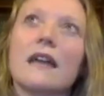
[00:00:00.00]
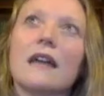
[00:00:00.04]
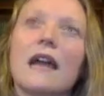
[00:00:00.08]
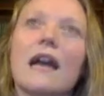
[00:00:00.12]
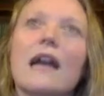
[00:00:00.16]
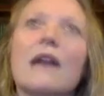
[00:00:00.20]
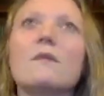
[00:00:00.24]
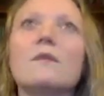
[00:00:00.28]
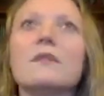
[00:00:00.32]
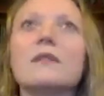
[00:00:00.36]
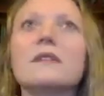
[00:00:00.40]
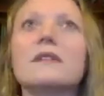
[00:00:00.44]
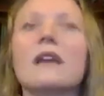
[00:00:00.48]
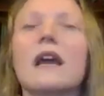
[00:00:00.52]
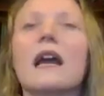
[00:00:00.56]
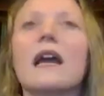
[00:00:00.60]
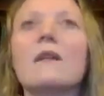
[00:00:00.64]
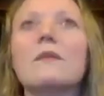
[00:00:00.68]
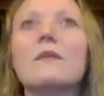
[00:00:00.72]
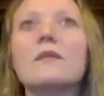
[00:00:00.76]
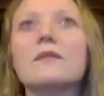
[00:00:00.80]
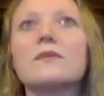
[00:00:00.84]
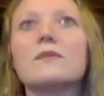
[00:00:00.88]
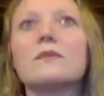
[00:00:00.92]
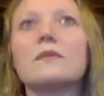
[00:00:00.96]
I
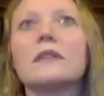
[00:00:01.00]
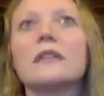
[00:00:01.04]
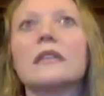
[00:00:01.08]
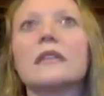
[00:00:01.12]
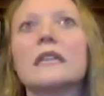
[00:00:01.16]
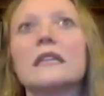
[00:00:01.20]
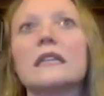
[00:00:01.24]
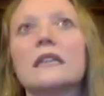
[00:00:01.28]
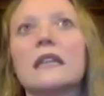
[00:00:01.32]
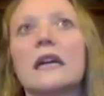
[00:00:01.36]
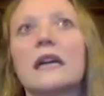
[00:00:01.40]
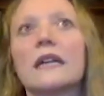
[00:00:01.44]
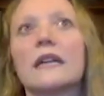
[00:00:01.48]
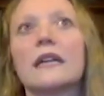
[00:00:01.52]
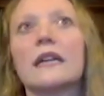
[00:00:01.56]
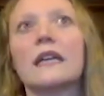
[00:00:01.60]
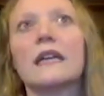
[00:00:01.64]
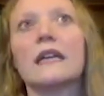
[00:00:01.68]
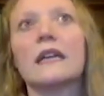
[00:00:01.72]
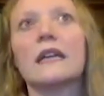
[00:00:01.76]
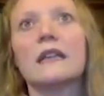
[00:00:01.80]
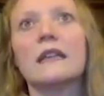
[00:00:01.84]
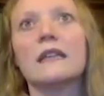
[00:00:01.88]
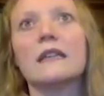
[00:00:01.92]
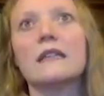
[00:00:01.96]
was really
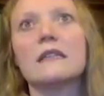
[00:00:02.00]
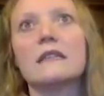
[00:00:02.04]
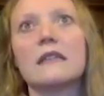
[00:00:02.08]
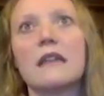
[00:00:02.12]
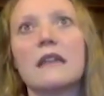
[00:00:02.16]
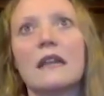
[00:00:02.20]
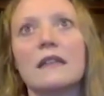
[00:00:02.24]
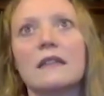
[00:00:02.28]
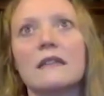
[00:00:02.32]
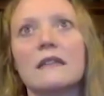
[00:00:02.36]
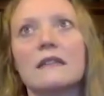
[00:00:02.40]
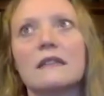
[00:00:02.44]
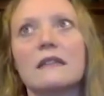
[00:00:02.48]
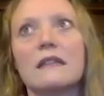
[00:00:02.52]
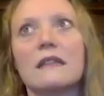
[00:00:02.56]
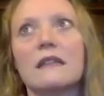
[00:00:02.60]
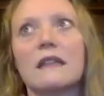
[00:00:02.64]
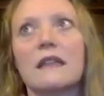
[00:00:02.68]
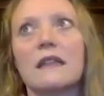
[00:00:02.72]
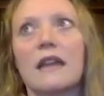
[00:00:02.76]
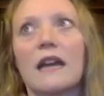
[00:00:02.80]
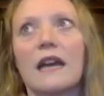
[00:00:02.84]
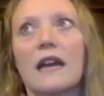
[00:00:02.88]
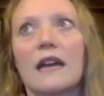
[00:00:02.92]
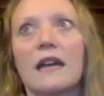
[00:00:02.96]
lucky in the sense
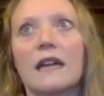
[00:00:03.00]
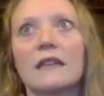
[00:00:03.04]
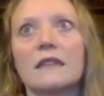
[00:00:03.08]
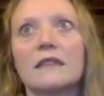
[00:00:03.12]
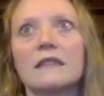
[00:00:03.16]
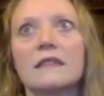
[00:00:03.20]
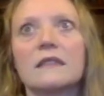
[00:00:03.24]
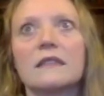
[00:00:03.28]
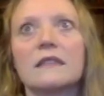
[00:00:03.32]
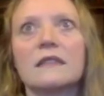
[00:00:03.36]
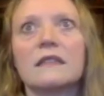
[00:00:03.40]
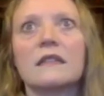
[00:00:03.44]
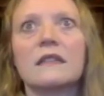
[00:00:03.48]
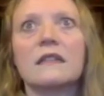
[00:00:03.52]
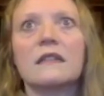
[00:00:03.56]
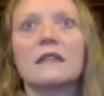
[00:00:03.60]
that